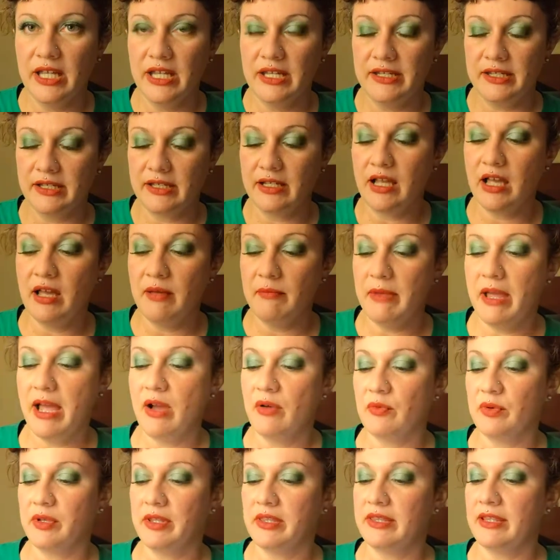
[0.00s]
to come
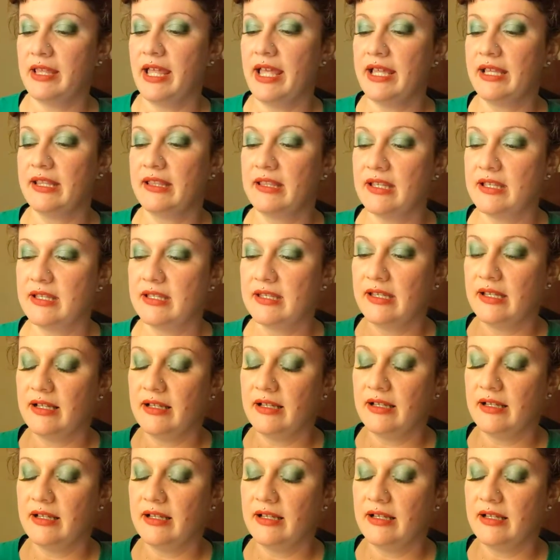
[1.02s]
out with like this